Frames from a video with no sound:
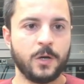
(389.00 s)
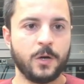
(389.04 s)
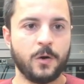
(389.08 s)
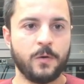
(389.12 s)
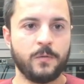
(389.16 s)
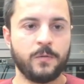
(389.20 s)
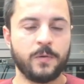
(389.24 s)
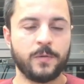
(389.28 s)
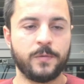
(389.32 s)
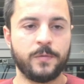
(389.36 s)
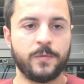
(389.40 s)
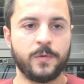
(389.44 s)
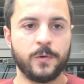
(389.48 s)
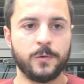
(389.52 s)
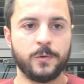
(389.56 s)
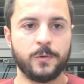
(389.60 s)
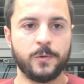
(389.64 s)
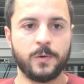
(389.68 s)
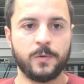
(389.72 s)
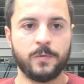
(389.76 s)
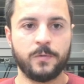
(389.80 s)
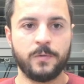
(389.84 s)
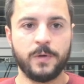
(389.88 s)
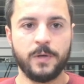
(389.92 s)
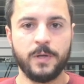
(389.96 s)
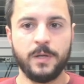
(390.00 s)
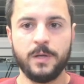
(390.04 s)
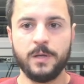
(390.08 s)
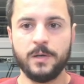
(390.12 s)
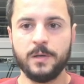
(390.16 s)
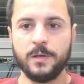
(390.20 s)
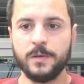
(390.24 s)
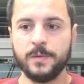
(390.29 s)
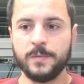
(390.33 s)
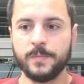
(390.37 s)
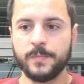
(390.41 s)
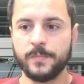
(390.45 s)
the cover photo over
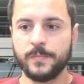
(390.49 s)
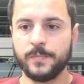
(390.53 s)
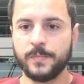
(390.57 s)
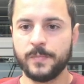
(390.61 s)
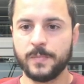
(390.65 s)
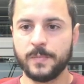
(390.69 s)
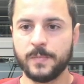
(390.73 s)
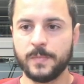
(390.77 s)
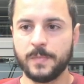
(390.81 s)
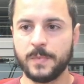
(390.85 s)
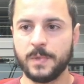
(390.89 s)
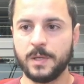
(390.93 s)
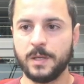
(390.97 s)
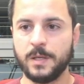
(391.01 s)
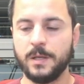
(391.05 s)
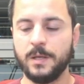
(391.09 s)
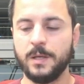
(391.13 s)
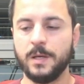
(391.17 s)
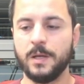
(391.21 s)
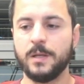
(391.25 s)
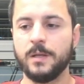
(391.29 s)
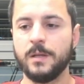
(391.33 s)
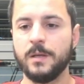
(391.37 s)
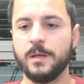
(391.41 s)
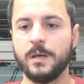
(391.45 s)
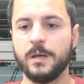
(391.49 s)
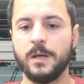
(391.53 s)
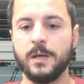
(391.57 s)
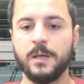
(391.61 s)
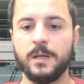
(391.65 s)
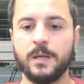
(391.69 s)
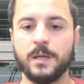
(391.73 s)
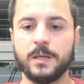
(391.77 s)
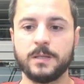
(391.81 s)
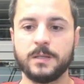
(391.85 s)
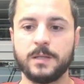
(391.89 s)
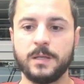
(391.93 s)
here. Again,
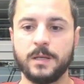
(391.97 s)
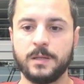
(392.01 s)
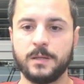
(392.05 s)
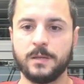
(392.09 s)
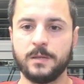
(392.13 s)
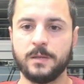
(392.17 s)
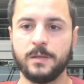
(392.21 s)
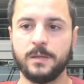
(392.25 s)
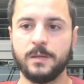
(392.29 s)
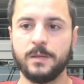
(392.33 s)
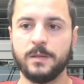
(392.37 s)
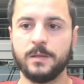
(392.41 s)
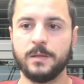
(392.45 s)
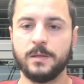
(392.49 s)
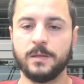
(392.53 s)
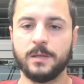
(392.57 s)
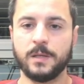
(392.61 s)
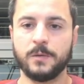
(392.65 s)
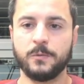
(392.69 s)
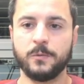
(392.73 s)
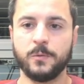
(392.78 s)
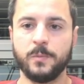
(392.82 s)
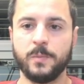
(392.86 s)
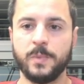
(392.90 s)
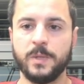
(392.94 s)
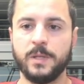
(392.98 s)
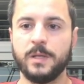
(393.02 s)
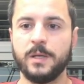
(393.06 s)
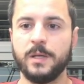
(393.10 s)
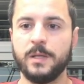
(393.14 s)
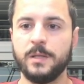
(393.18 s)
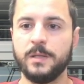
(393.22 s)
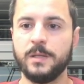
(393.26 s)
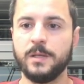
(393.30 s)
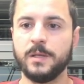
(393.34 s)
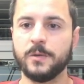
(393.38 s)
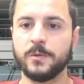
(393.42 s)
I guess that would be
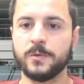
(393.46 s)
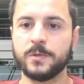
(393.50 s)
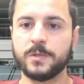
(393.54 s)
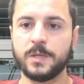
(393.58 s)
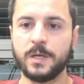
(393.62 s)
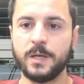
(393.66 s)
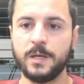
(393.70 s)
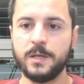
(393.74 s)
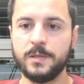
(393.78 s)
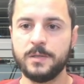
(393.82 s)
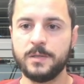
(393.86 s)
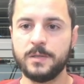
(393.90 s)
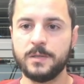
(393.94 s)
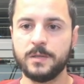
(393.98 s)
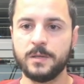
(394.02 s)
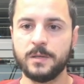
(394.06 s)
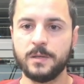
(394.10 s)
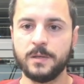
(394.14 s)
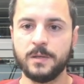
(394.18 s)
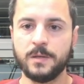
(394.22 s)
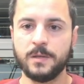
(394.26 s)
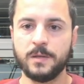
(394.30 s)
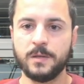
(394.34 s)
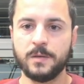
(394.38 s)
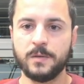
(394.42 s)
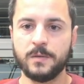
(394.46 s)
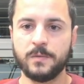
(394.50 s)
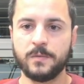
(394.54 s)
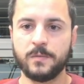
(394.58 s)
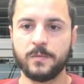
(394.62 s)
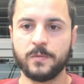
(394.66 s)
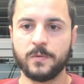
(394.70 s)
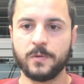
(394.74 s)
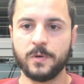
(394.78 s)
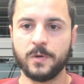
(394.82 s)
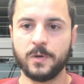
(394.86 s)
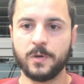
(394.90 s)
the ideal size
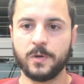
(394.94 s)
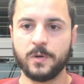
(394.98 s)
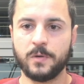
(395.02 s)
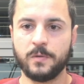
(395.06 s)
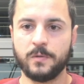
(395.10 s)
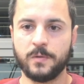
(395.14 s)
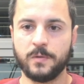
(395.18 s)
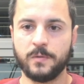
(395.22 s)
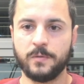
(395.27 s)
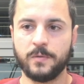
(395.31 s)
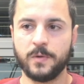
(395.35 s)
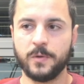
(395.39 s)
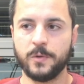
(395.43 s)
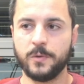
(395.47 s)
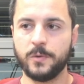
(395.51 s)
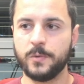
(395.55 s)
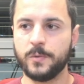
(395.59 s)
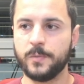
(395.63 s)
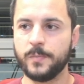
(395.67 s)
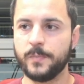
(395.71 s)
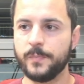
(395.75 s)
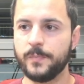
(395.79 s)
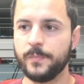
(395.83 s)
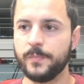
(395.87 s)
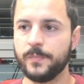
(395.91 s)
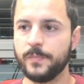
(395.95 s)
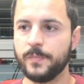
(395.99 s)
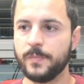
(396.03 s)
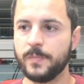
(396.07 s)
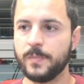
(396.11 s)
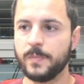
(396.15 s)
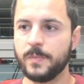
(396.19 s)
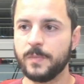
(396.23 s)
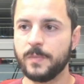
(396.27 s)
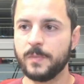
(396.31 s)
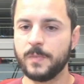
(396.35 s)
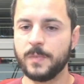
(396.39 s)
for a cover photo.
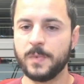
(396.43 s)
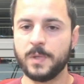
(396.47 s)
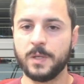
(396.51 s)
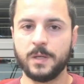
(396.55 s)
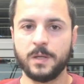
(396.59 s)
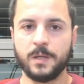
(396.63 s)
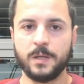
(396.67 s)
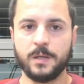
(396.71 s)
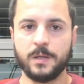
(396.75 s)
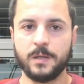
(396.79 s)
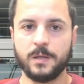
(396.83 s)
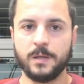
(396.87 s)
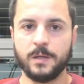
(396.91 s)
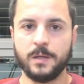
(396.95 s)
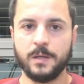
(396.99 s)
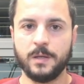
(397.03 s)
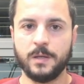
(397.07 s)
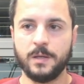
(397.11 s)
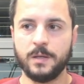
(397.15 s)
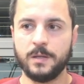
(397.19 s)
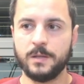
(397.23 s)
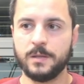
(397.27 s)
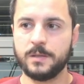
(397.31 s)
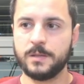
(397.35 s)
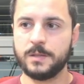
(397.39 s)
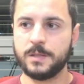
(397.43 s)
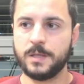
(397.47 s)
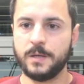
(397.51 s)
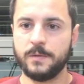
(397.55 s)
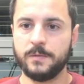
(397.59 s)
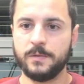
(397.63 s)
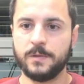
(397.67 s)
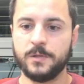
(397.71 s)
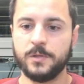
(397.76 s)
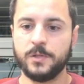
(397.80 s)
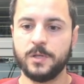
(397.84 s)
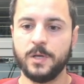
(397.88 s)
And
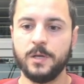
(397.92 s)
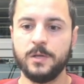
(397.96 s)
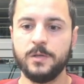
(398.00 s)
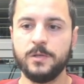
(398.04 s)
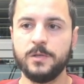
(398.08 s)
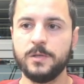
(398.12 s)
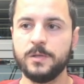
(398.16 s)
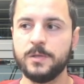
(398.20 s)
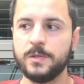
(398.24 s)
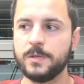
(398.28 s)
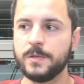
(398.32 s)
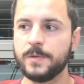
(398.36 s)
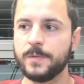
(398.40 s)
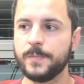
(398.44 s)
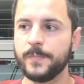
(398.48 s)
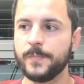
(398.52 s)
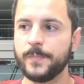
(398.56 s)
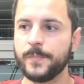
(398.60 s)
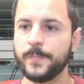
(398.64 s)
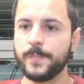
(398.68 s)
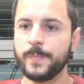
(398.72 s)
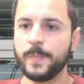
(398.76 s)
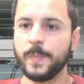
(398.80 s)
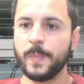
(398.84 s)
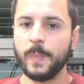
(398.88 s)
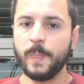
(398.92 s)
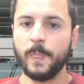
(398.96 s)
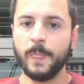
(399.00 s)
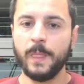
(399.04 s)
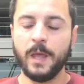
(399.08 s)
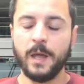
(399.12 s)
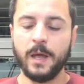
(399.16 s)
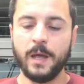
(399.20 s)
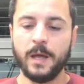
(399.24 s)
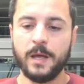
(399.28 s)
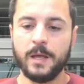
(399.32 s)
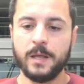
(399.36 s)
save the changes.
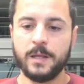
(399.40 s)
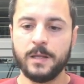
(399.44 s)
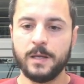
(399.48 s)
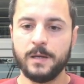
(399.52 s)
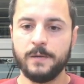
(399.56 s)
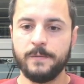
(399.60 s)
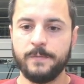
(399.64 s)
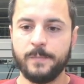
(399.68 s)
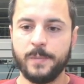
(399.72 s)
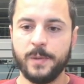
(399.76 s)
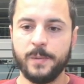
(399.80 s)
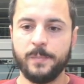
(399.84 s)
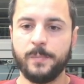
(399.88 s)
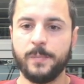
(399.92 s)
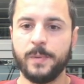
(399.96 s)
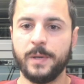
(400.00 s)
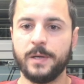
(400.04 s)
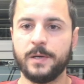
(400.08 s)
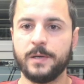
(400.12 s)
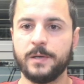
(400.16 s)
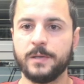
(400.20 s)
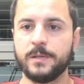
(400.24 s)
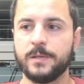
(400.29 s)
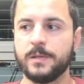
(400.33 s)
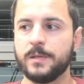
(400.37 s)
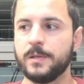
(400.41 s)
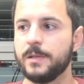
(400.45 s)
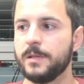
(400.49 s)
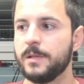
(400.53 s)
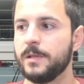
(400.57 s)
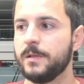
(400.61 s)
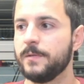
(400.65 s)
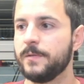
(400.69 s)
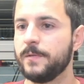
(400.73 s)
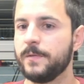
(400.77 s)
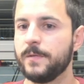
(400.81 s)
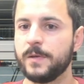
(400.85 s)
And I've prepared
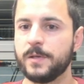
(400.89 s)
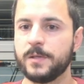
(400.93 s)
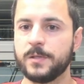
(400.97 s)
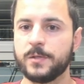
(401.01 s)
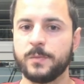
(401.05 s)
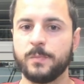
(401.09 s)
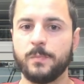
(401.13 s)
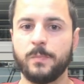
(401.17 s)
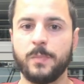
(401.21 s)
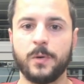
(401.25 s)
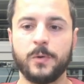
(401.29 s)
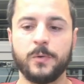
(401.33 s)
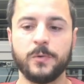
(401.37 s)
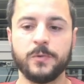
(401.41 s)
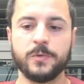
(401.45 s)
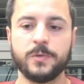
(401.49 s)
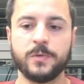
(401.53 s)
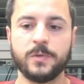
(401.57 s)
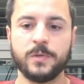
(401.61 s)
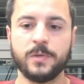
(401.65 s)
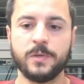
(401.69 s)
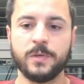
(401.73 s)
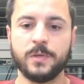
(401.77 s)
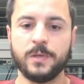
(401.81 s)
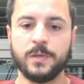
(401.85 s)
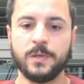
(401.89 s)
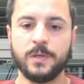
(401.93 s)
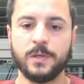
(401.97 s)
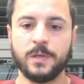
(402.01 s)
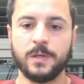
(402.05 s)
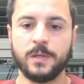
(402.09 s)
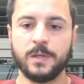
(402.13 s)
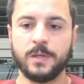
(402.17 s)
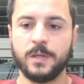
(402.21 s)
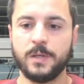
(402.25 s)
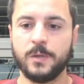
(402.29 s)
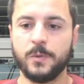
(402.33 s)
the first post
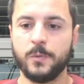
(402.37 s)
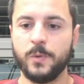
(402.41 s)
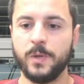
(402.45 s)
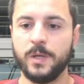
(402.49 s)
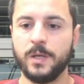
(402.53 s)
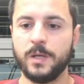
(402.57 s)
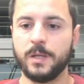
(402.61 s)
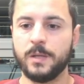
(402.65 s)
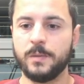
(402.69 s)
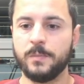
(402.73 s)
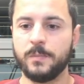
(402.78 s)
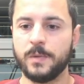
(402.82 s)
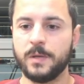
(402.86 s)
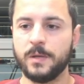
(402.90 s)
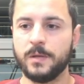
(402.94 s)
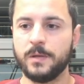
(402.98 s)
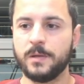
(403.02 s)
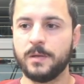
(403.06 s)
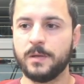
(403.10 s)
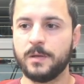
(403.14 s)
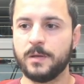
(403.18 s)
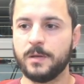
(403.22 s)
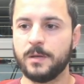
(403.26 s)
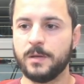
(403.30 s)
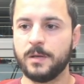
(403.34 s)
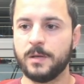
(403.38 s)
that we can